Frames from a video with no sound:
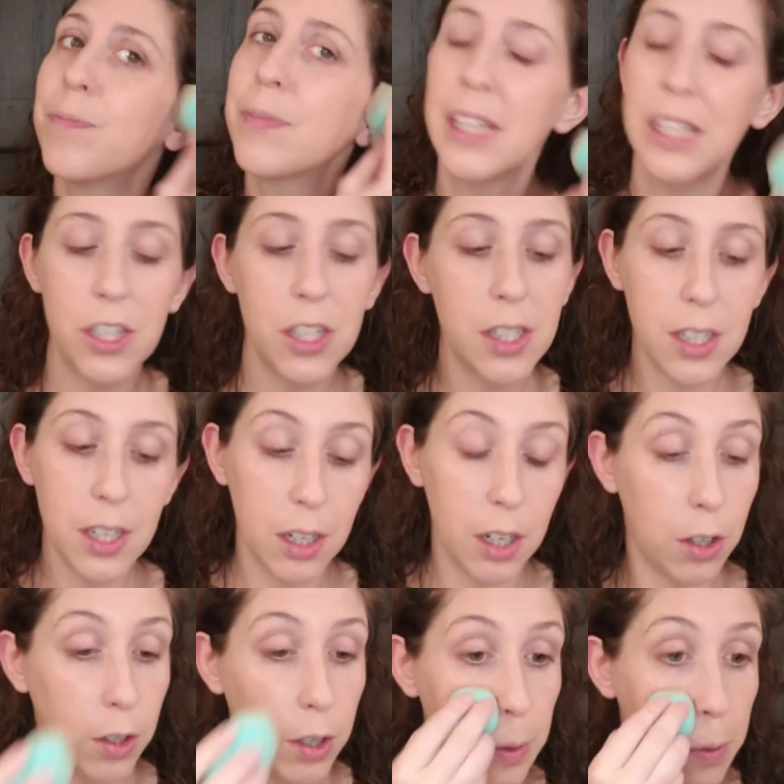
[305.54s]
it just didn't
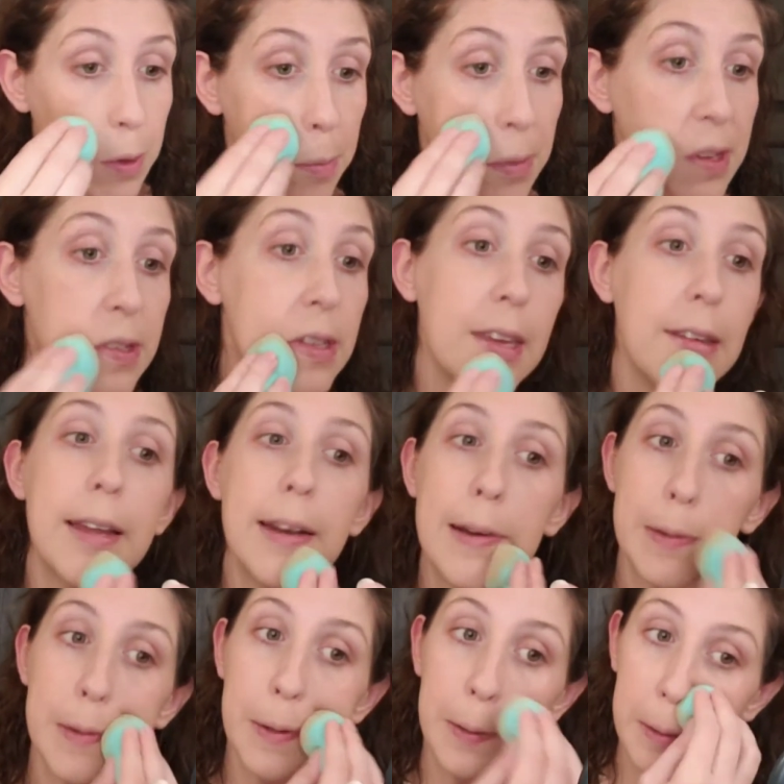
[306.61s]
agree with my skin.
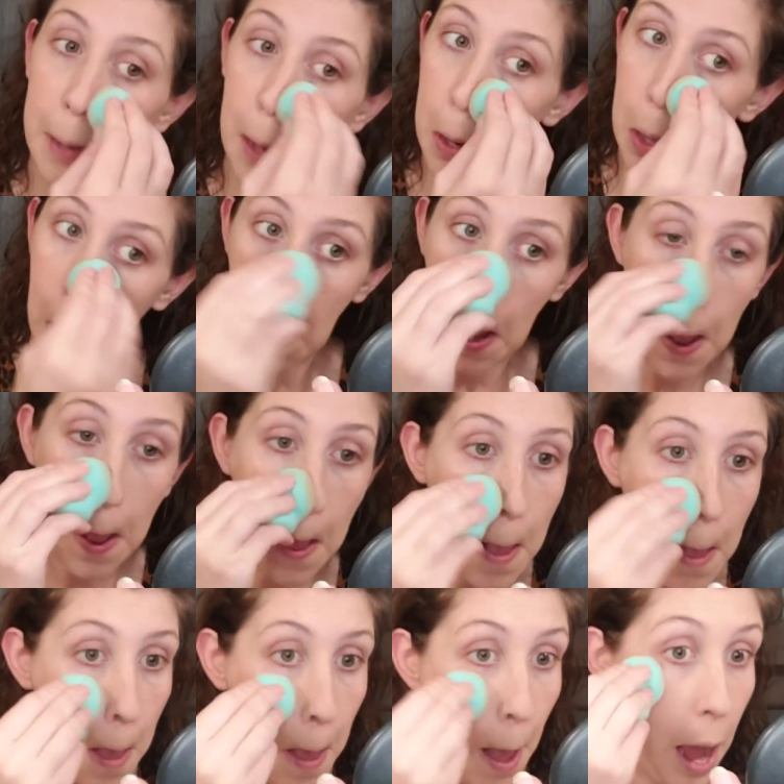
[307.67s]
I'll just say that.
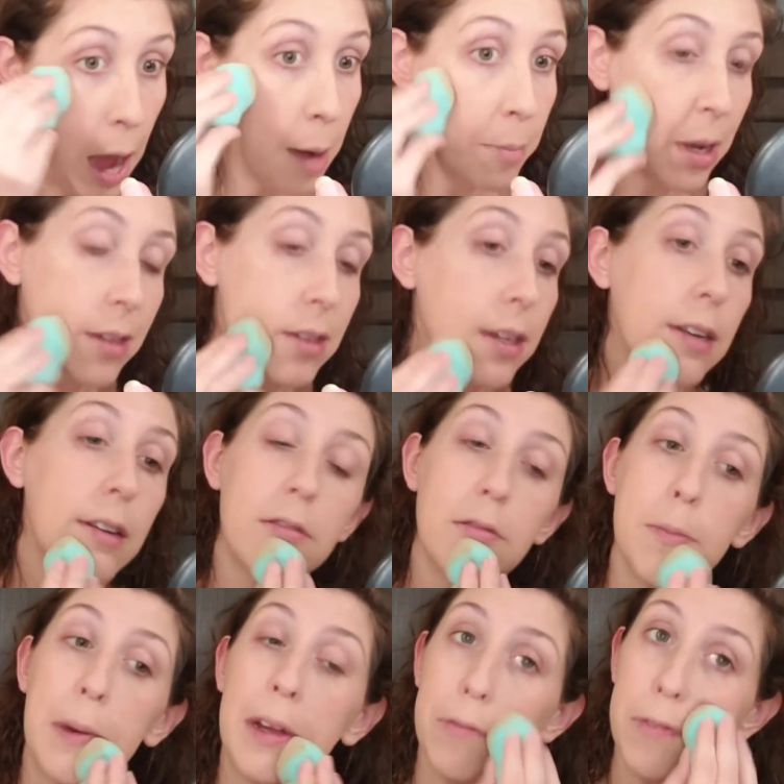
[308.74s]
I'm not saying it's a
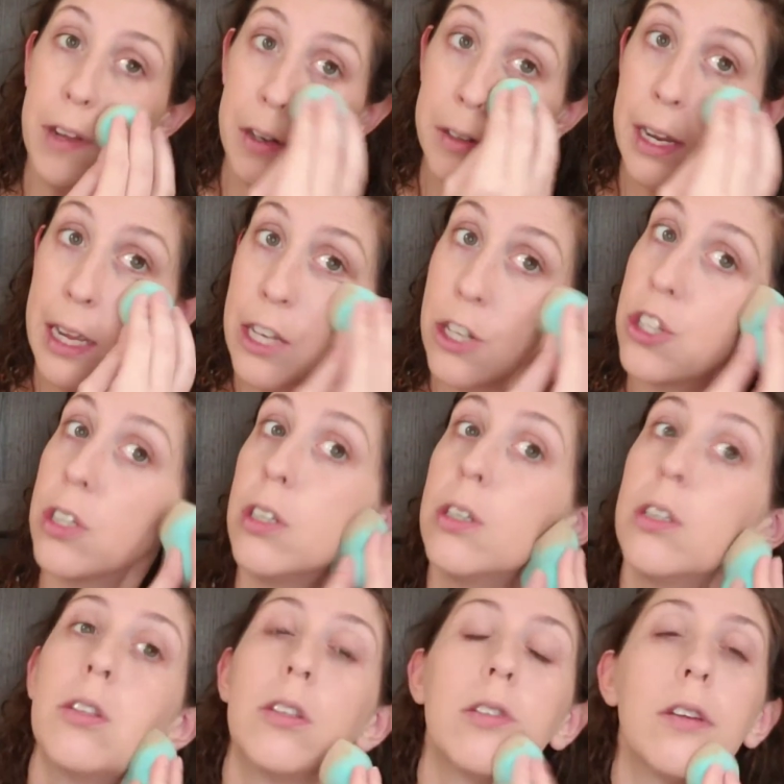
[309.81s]
bad foundation,
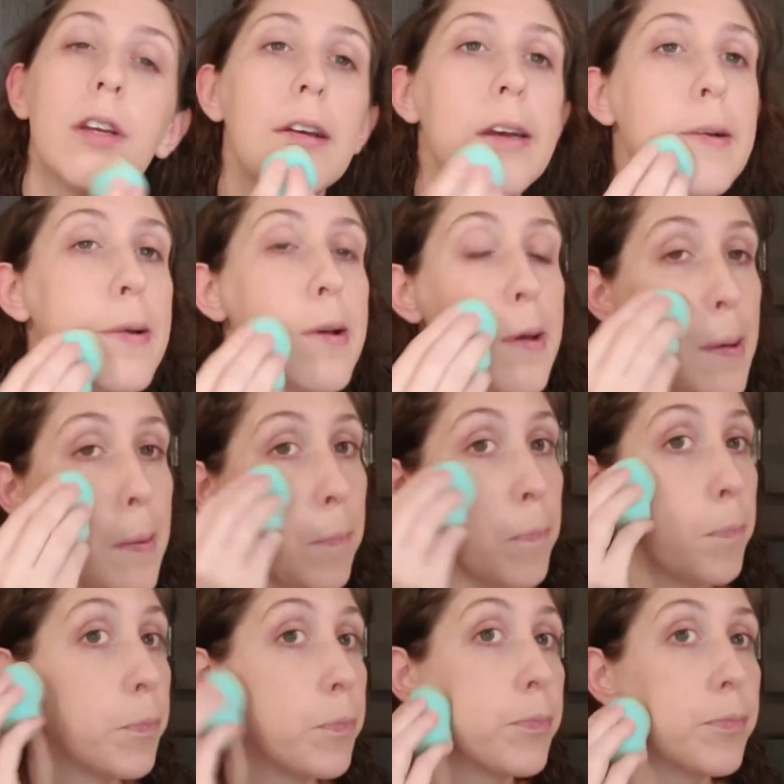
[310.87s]

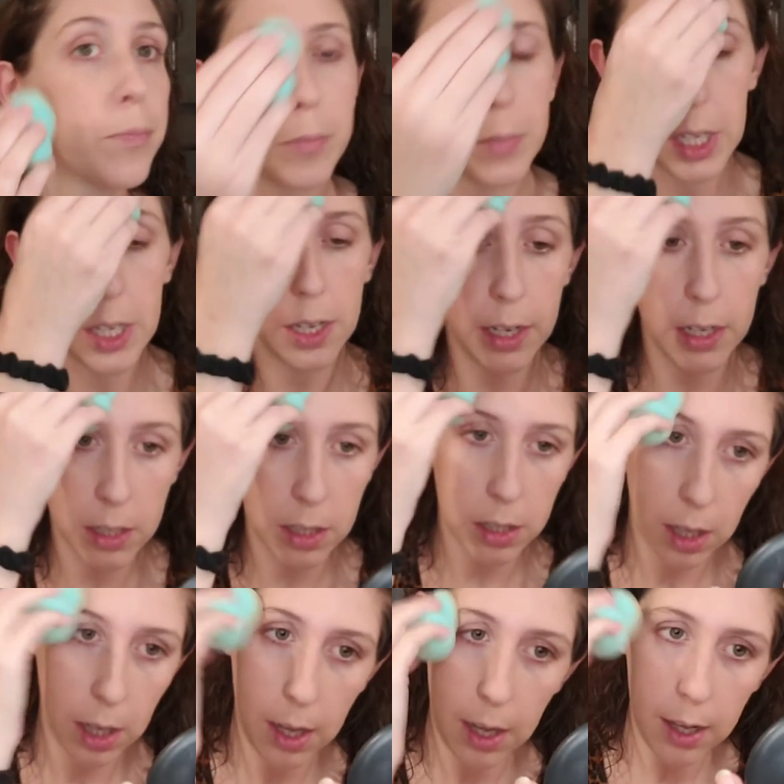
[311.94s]
because
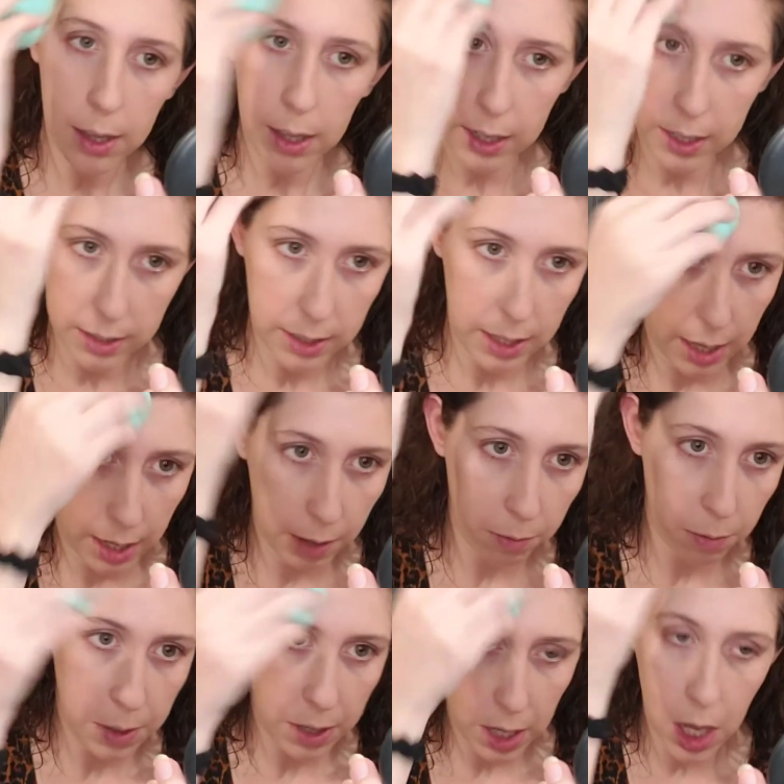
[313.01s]
like I said,
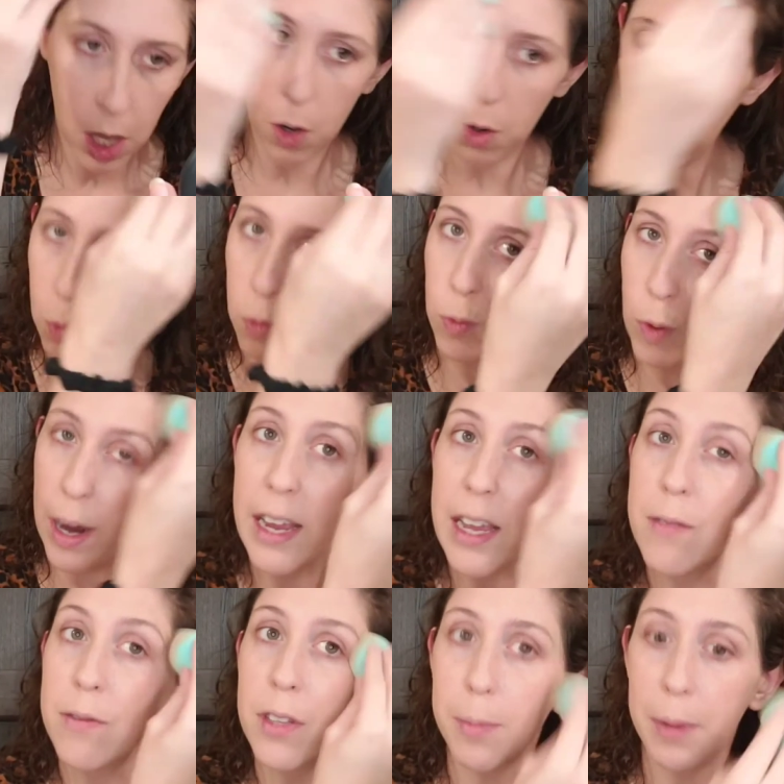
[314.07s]
everybody
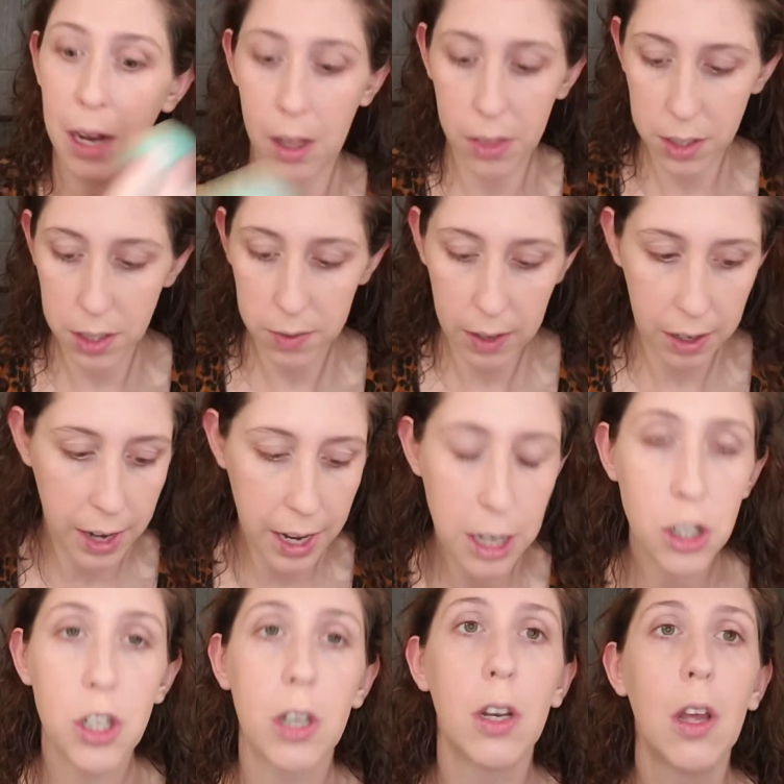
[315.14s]
raves about this
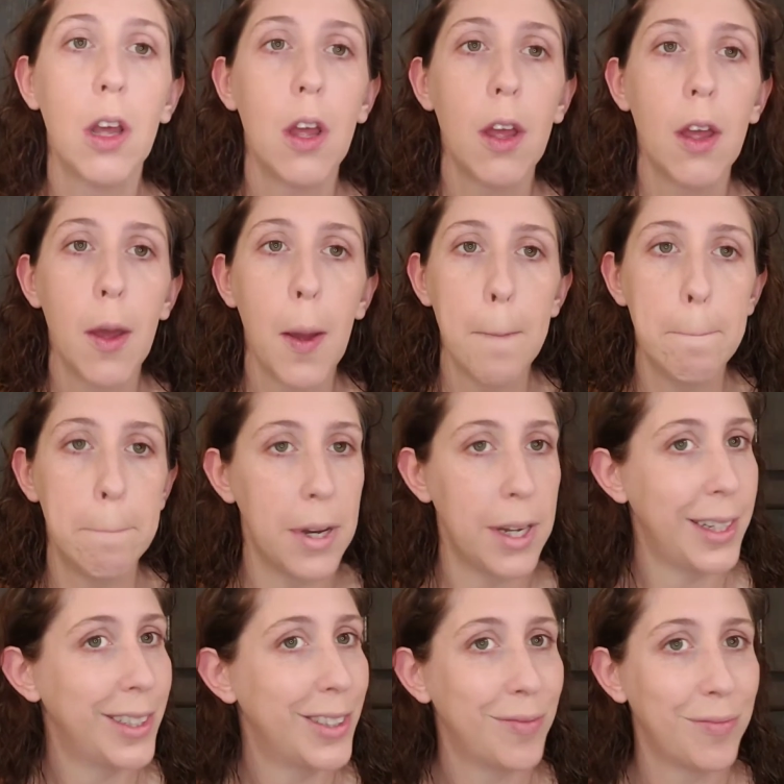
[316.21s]
foundation, but